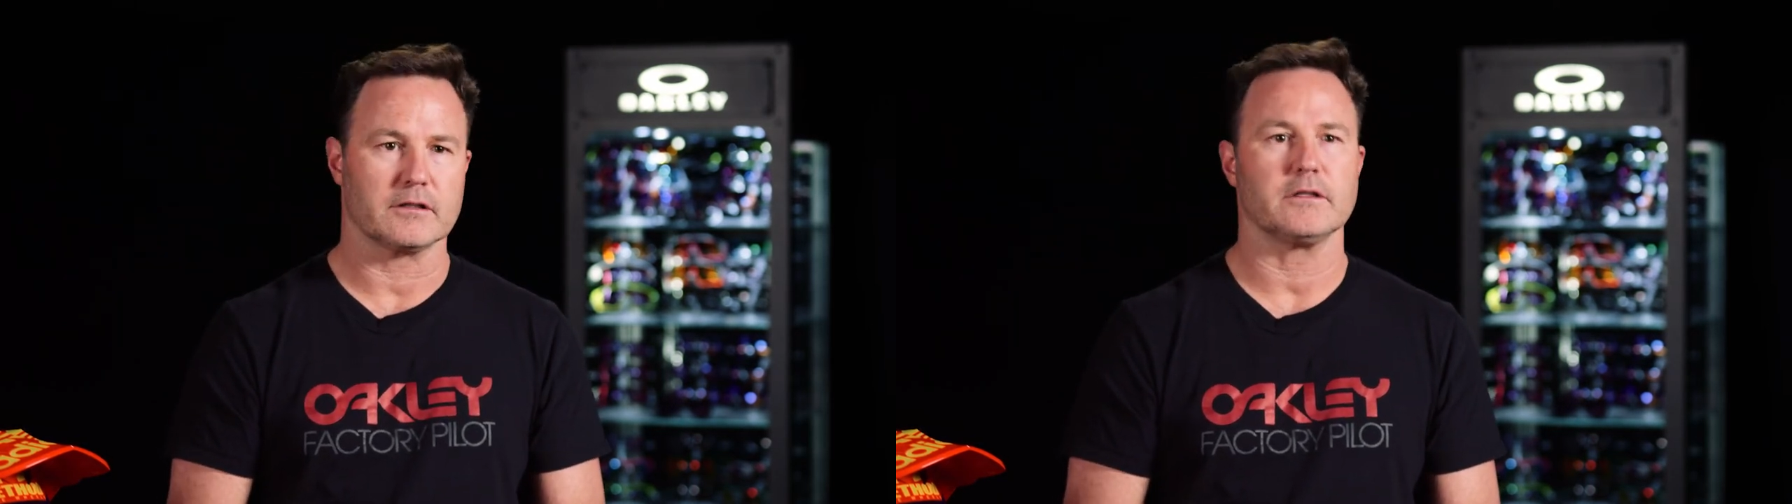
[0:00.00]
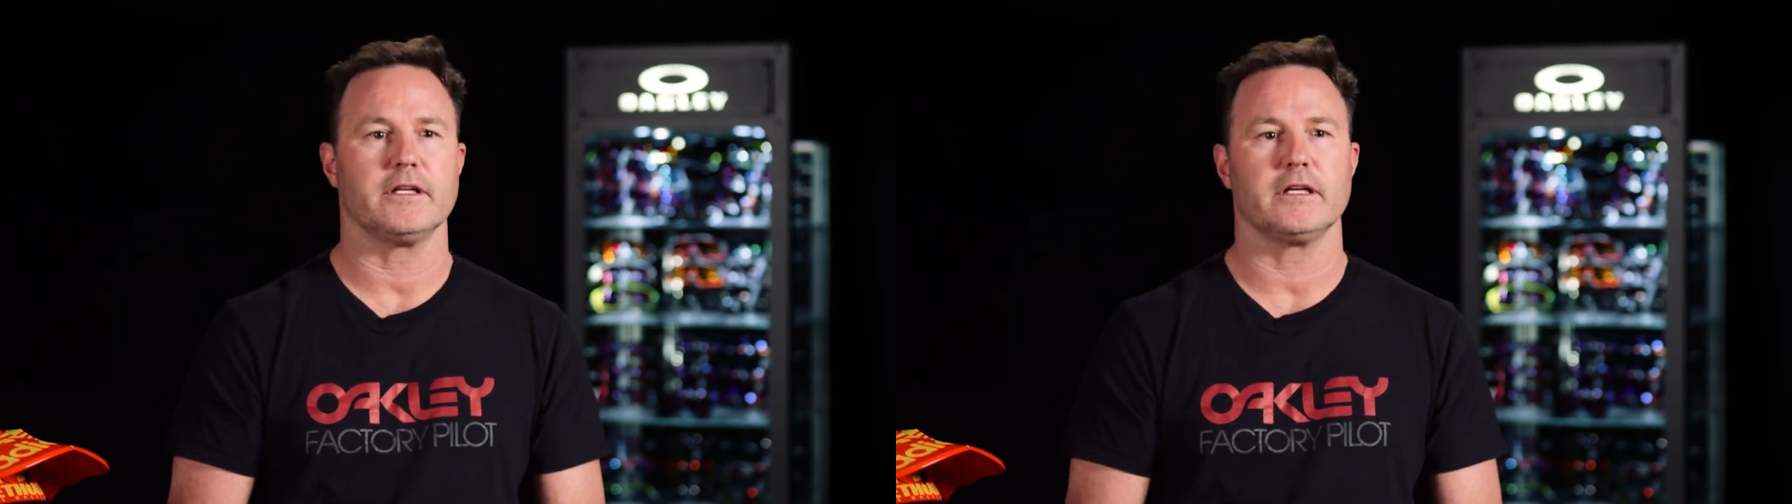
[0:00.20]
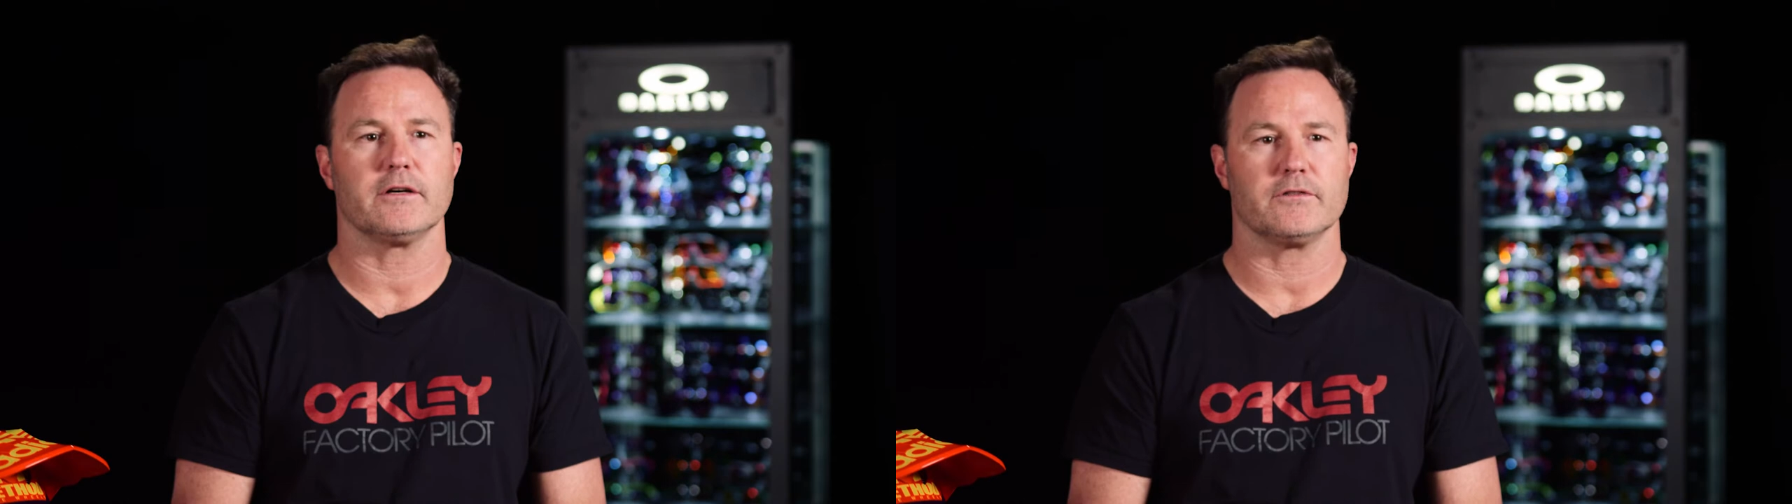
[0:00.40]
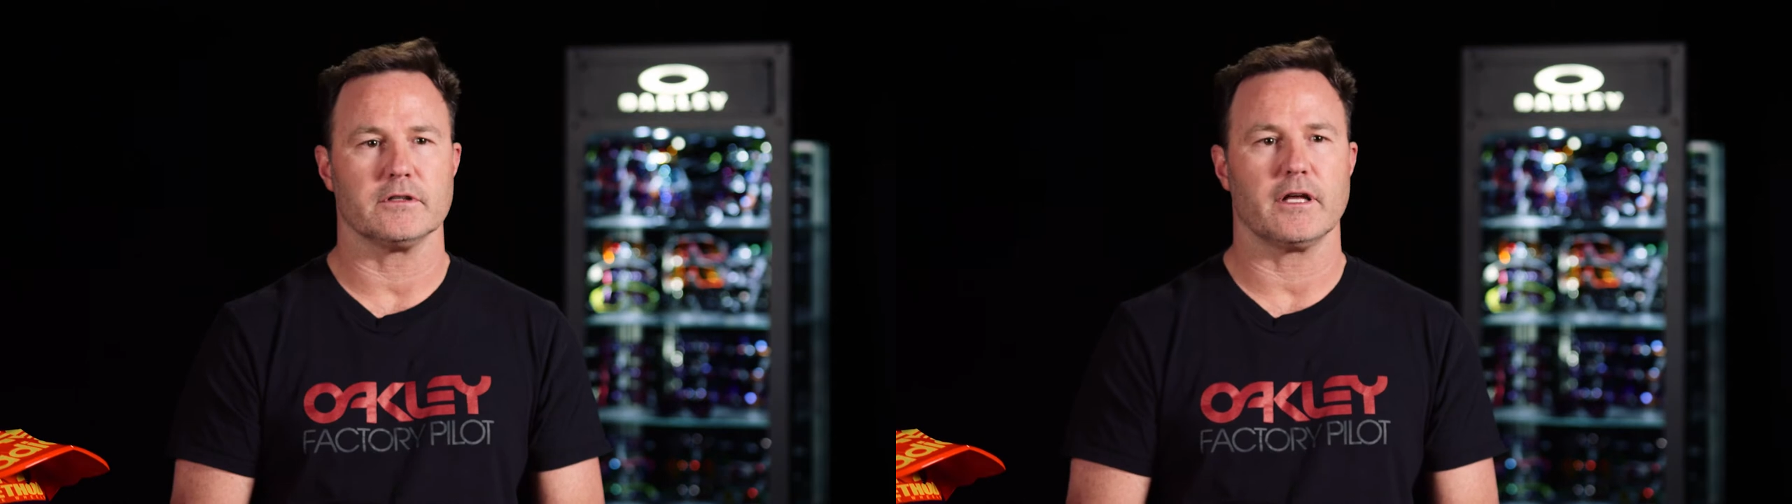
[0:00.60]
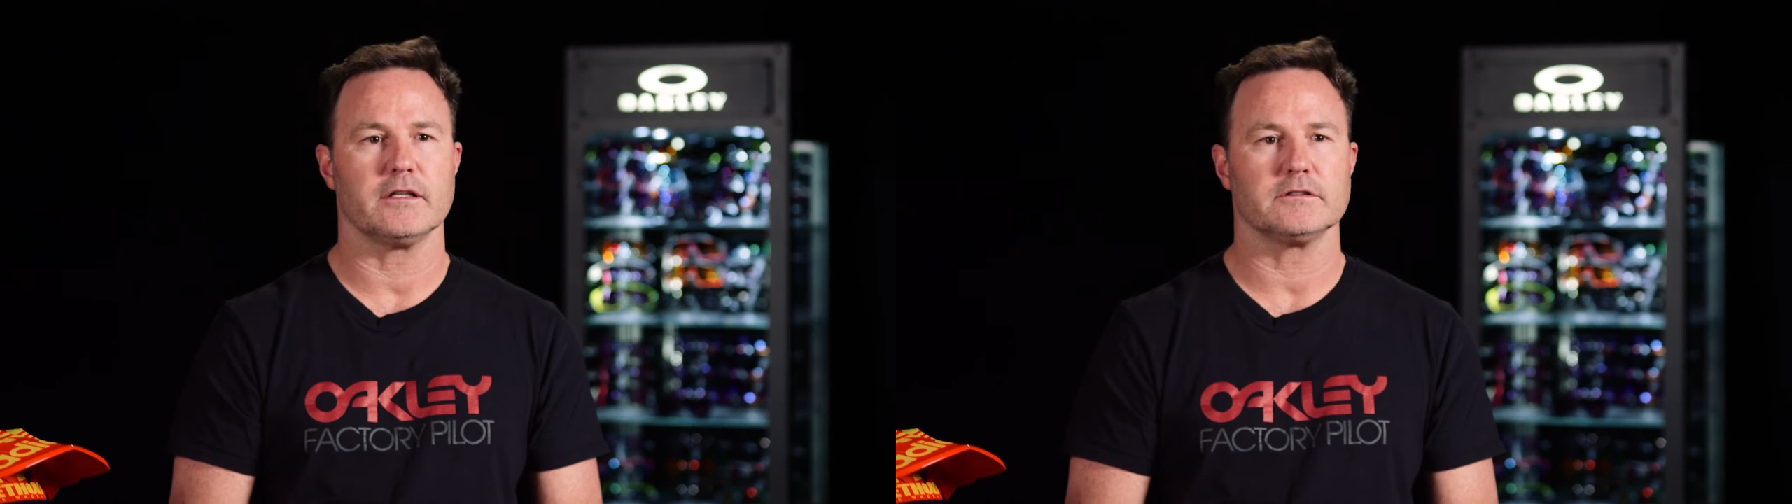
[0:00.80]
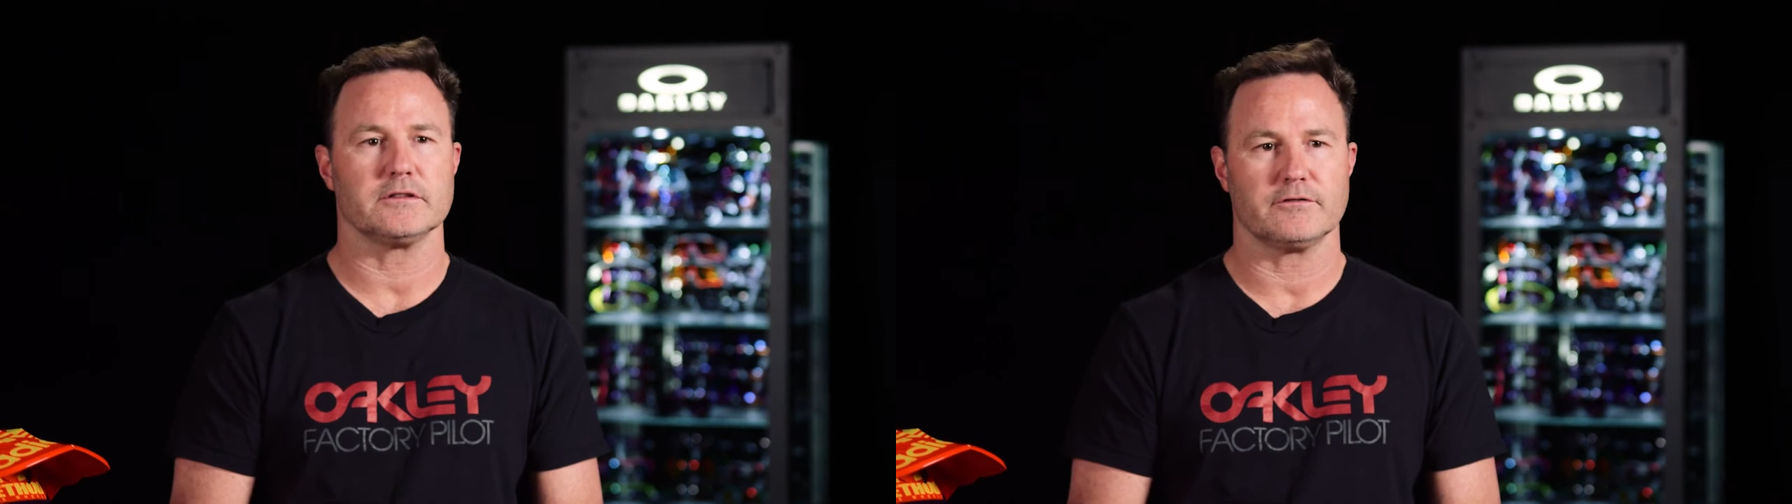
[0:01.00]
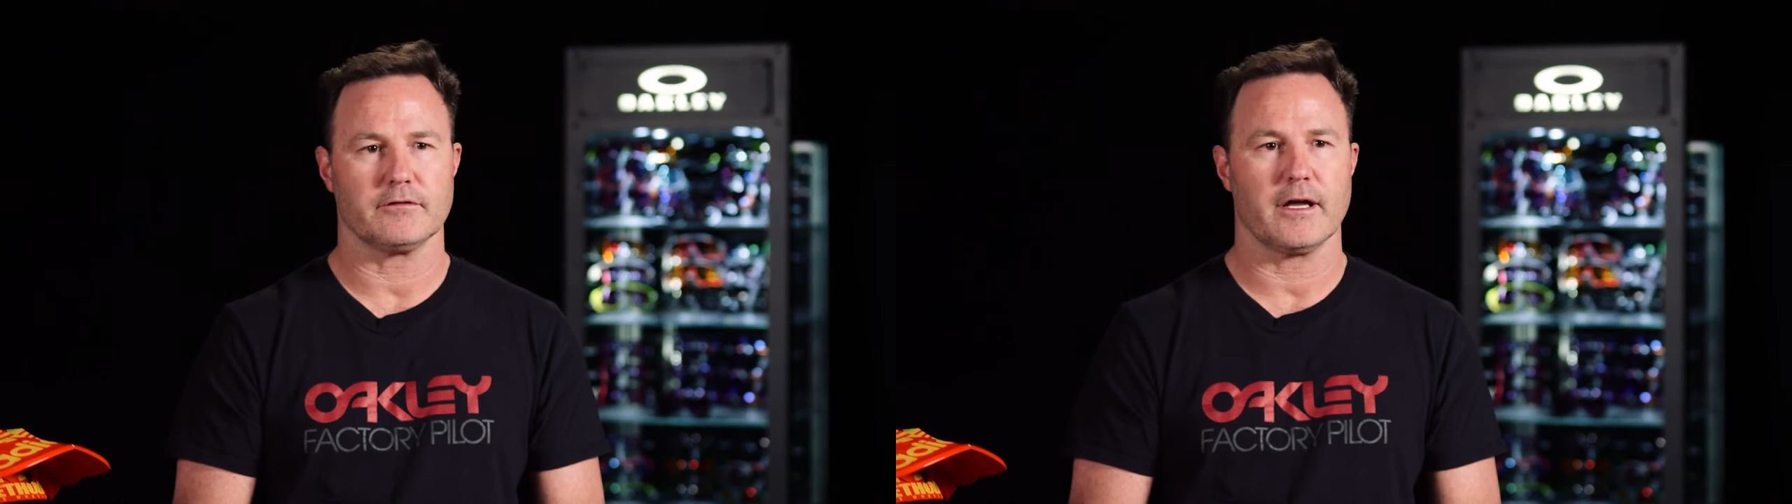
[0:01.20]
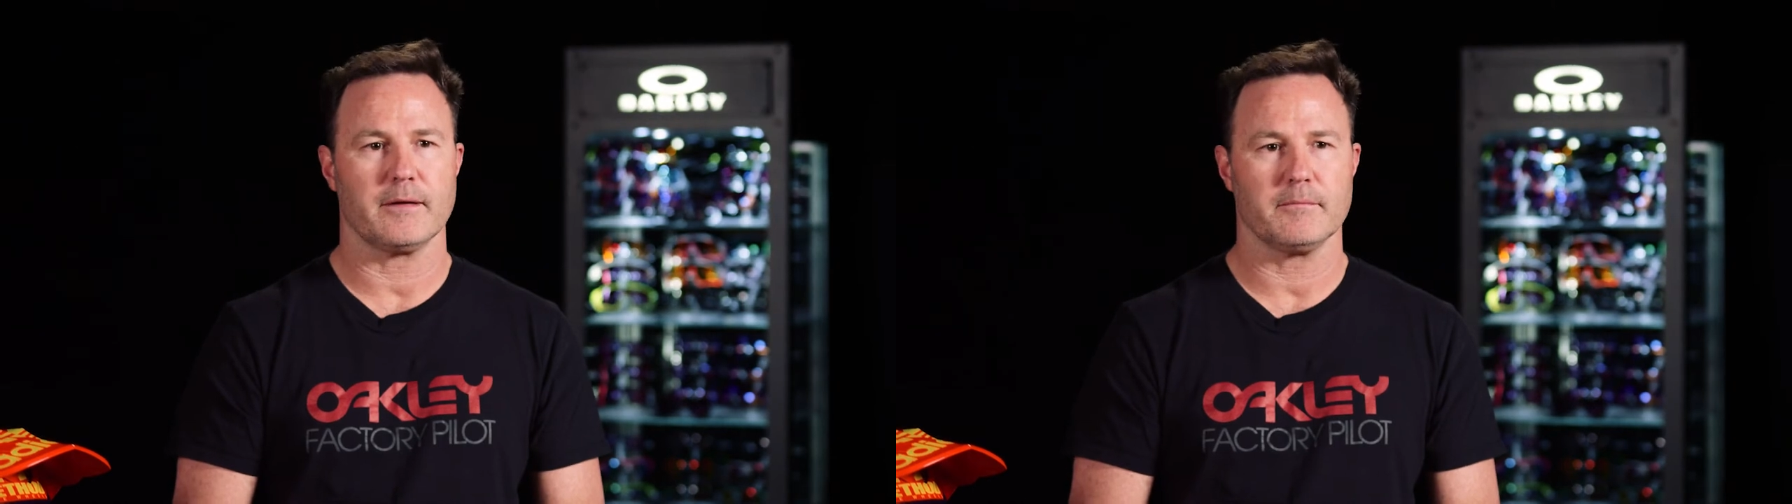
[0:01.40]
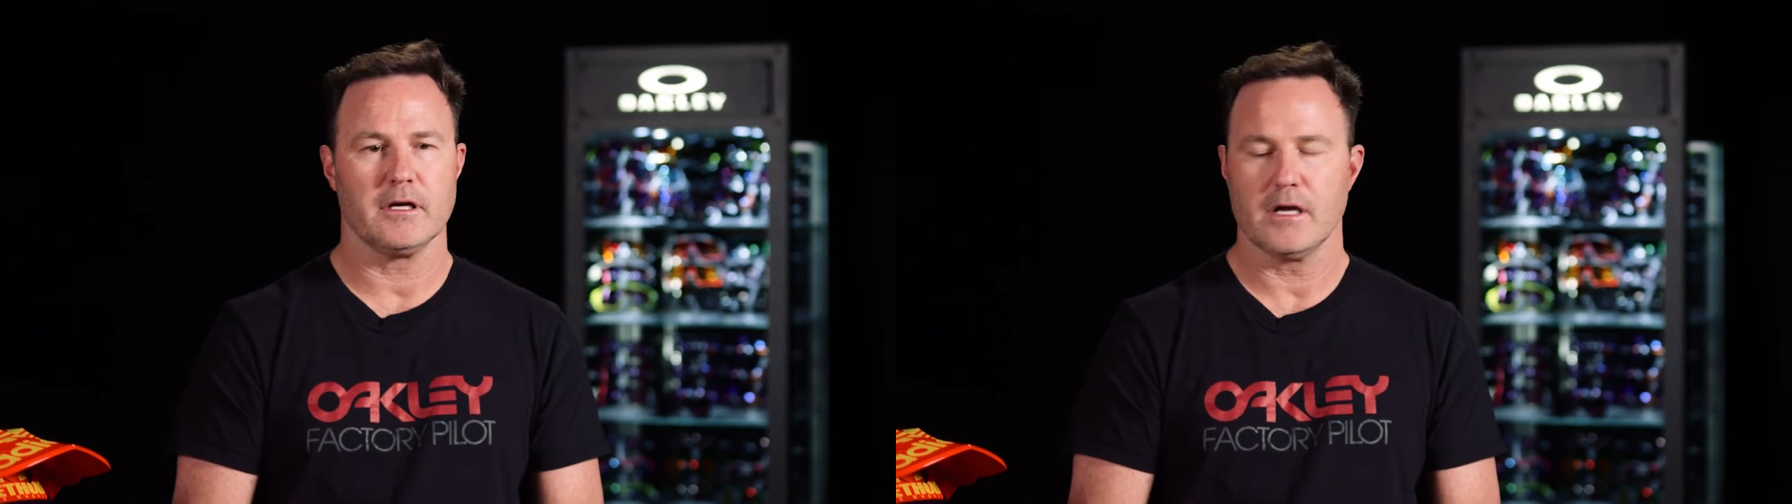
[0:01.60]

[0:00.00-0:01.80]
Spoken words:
cleaning of the lens and frame.